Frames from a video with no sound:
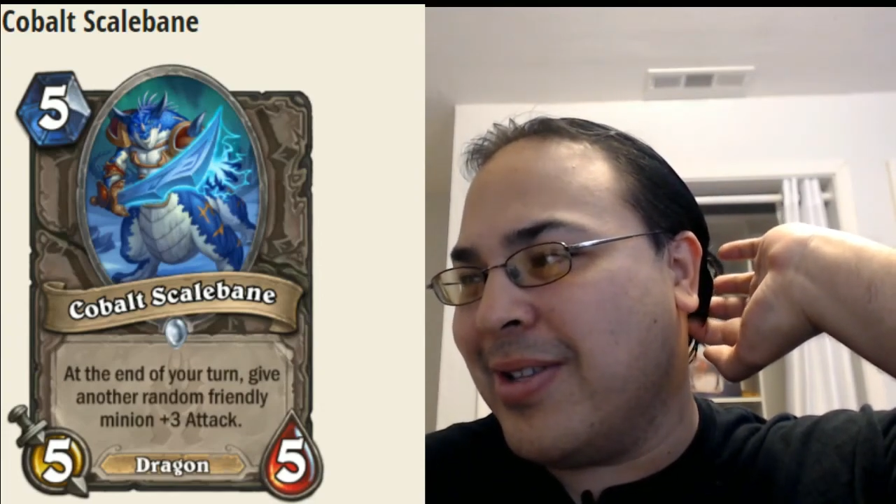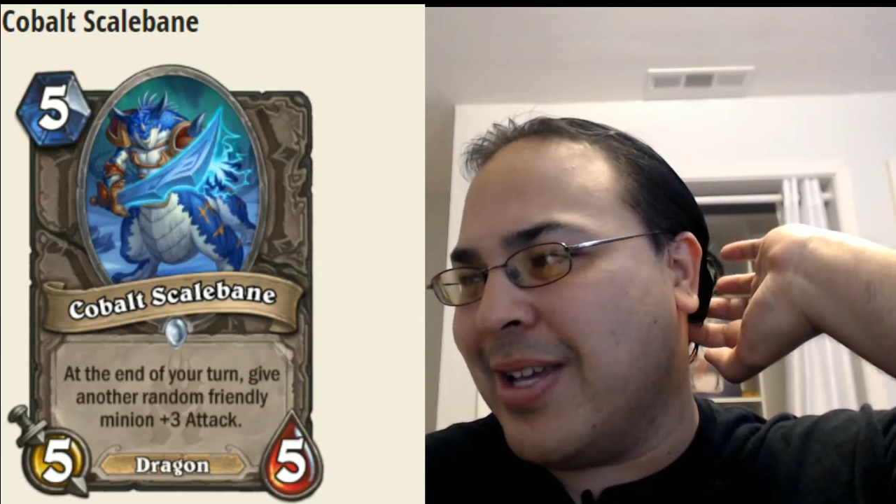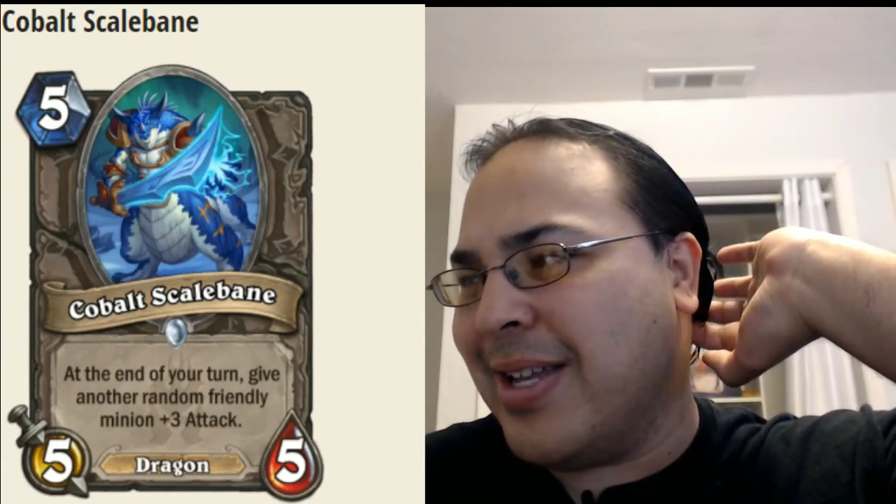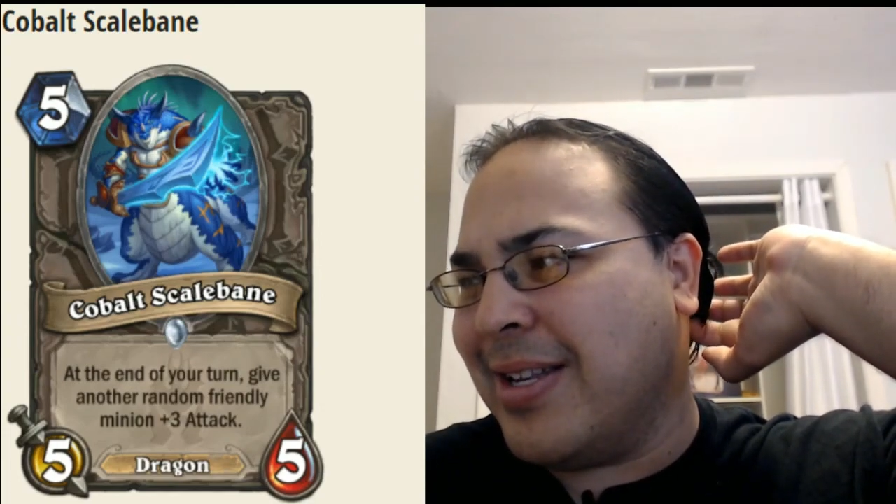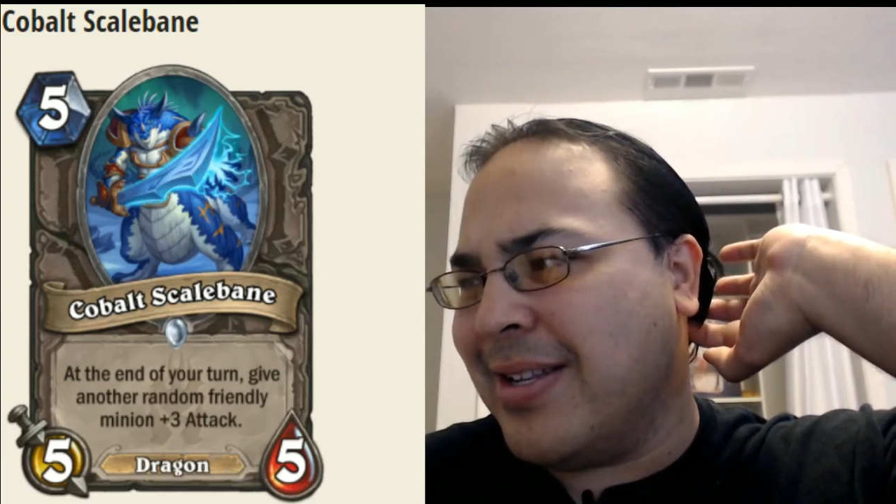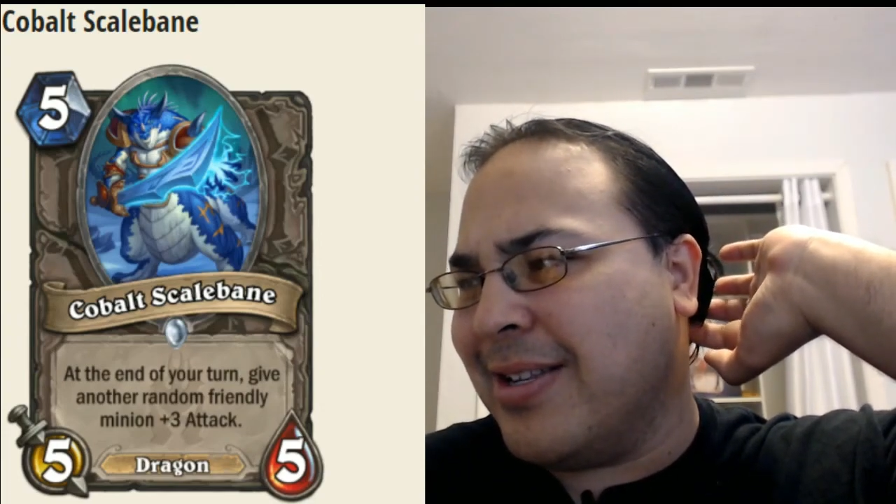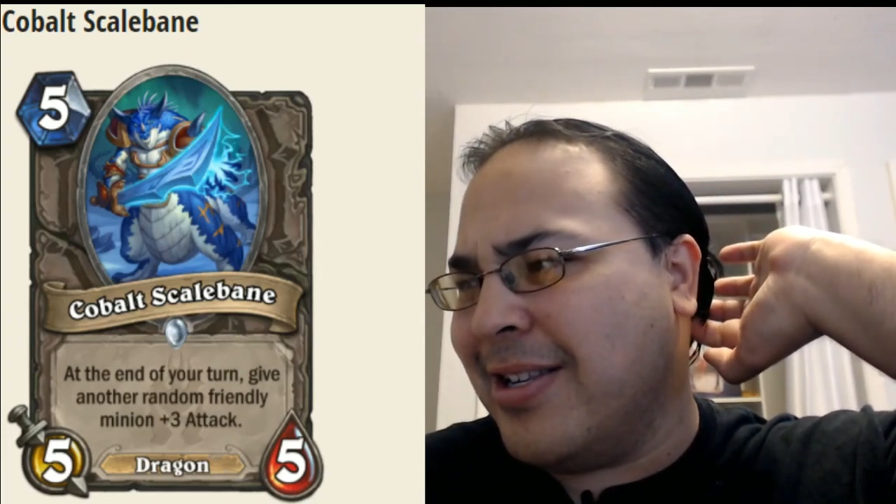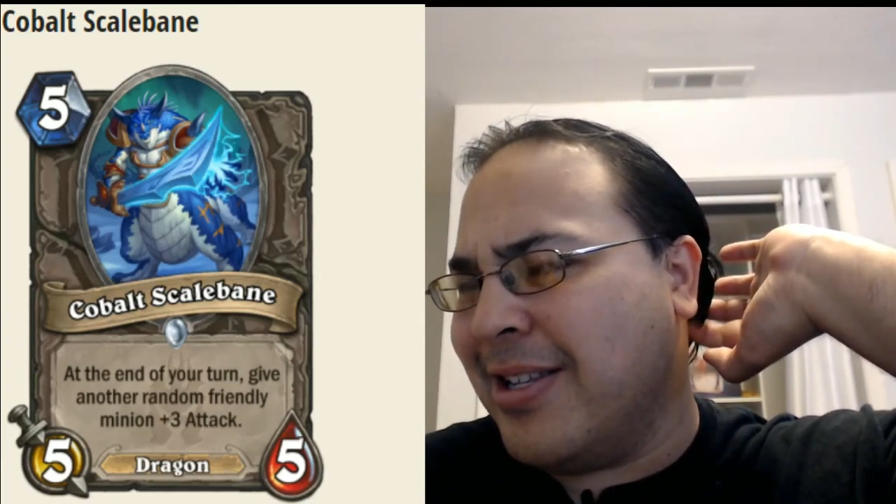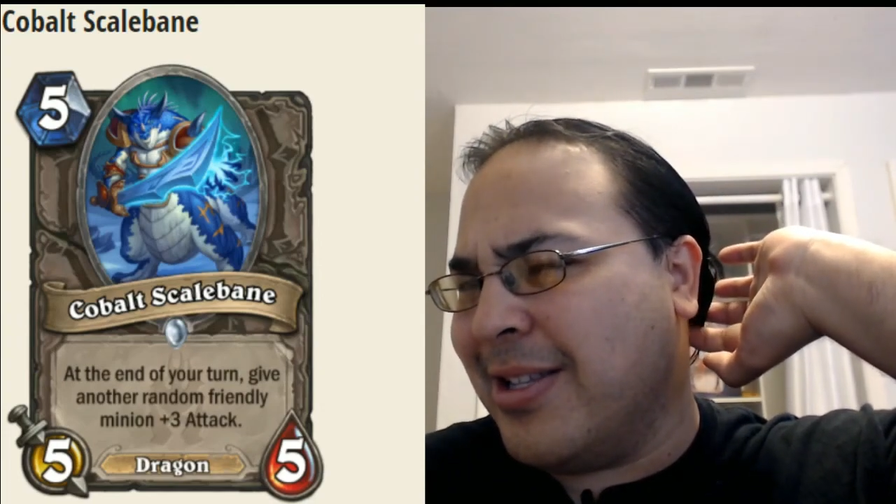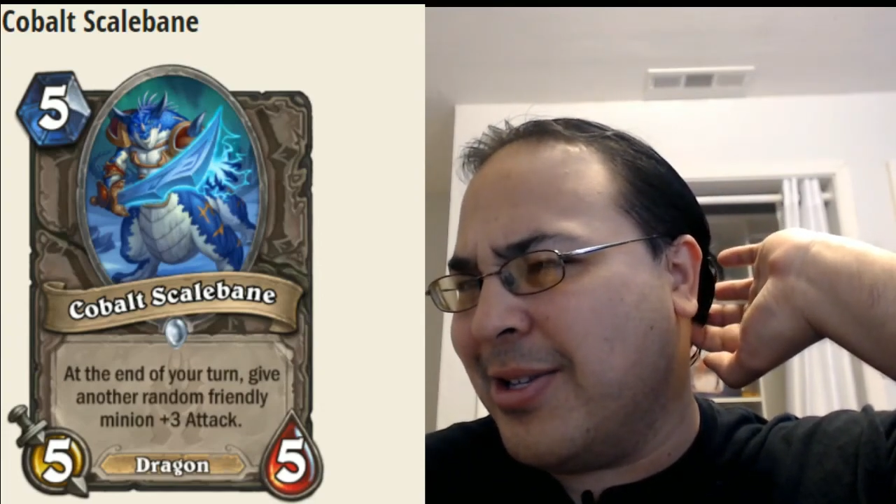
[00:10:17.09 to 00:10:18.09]
that
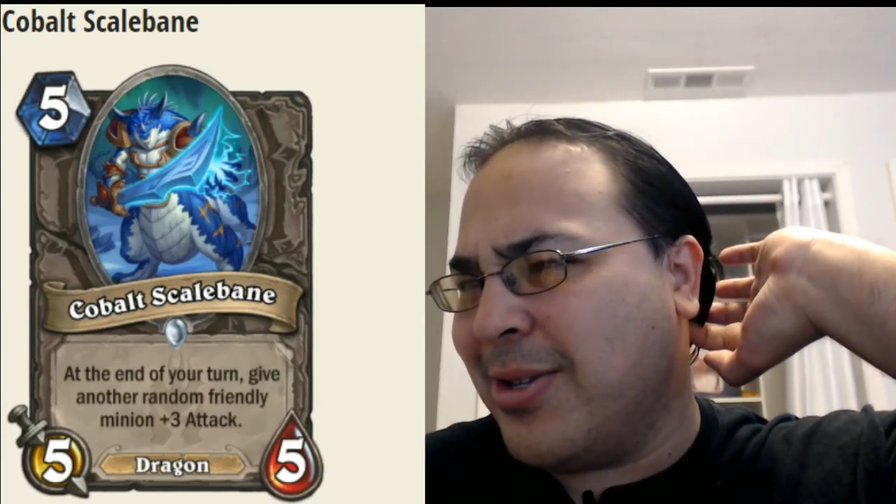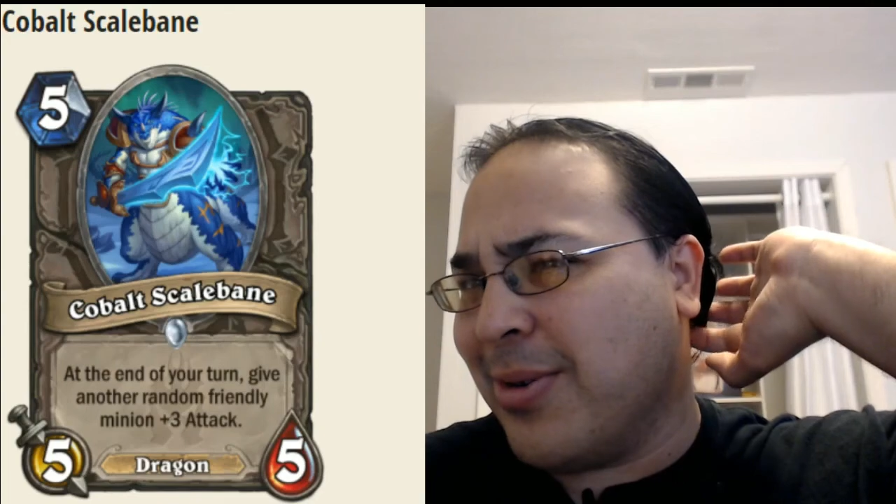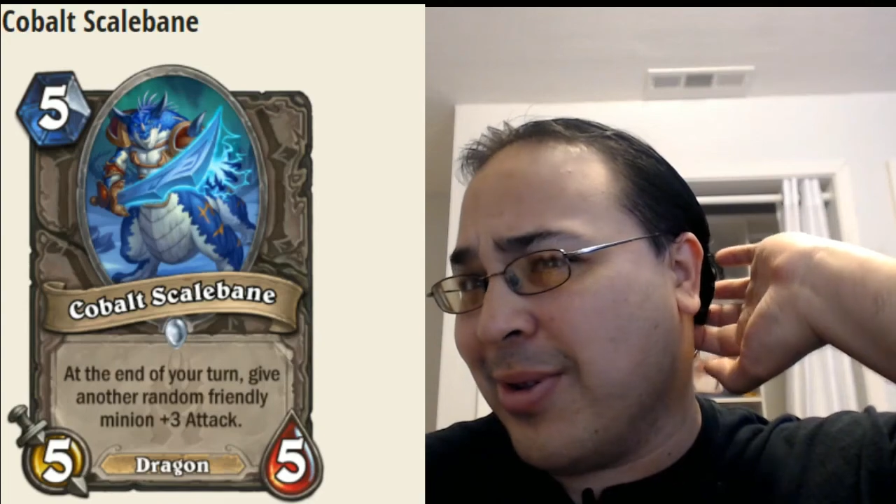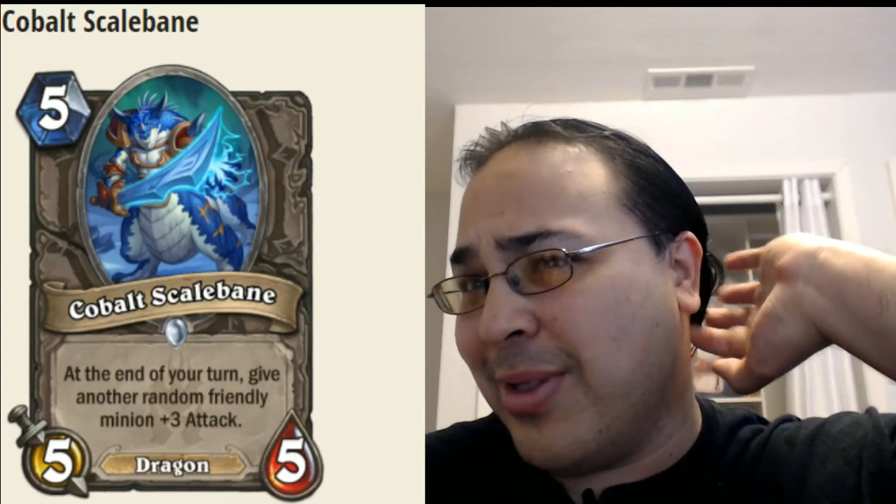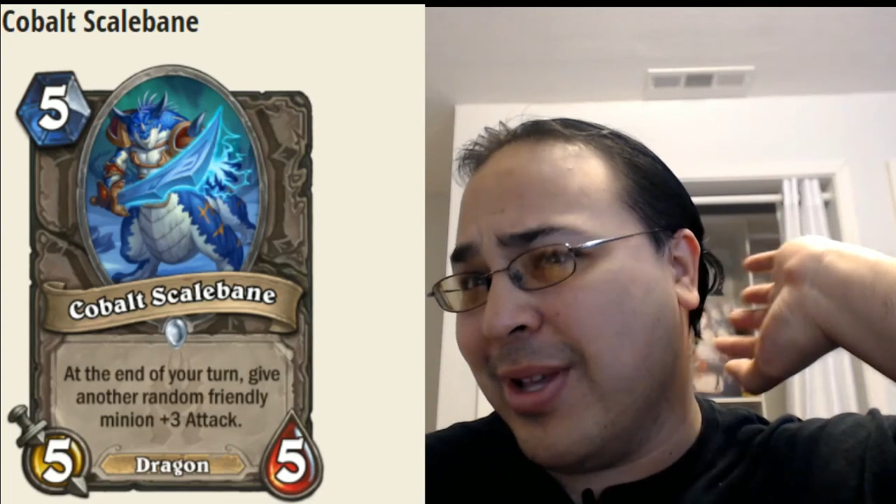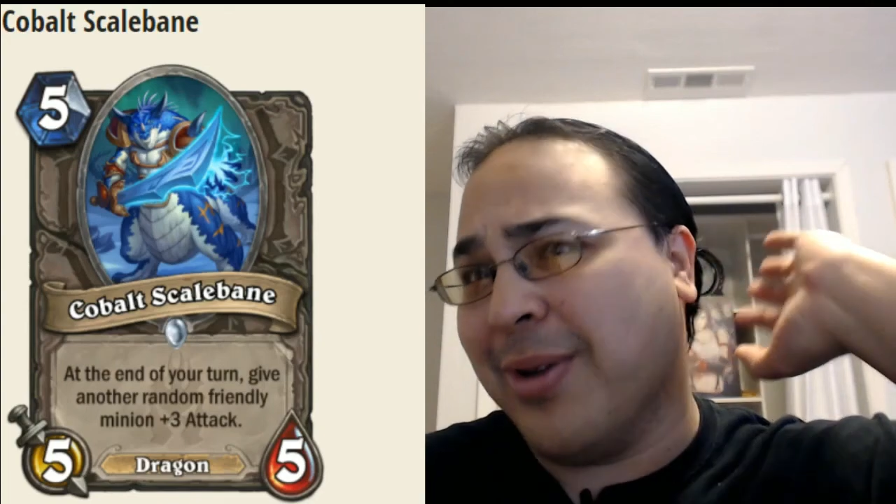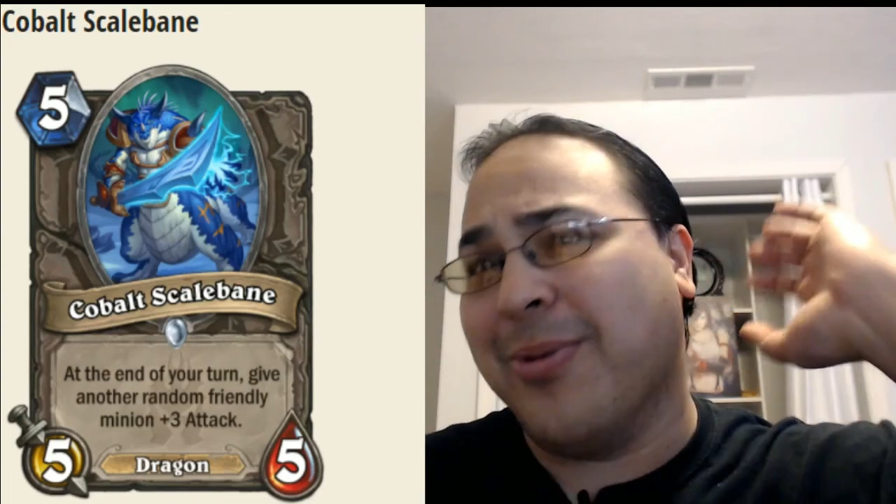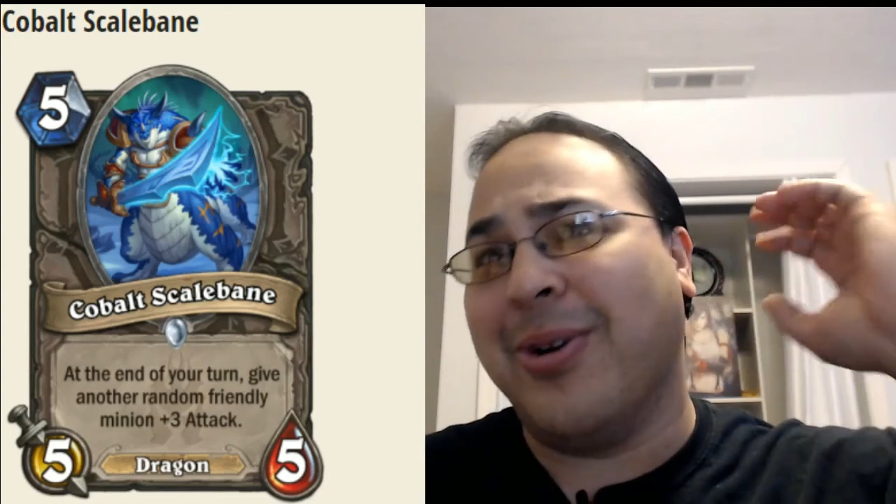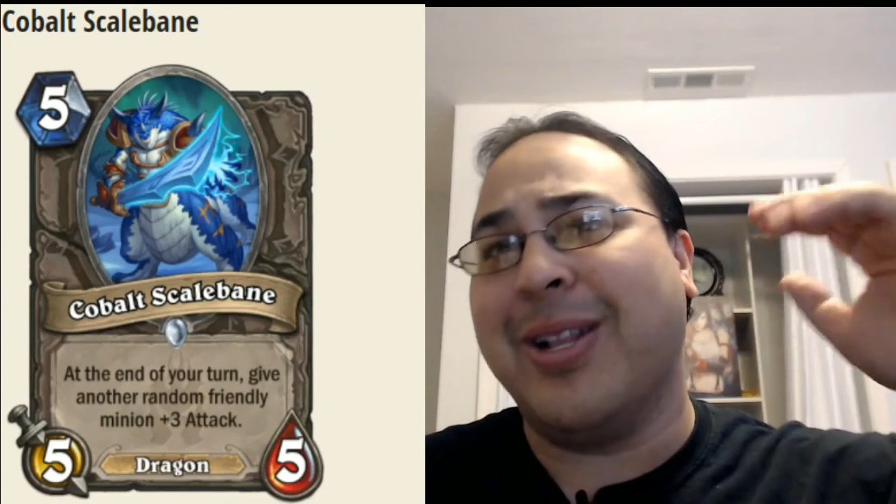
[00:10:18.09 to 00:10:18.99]
did this sort of thing where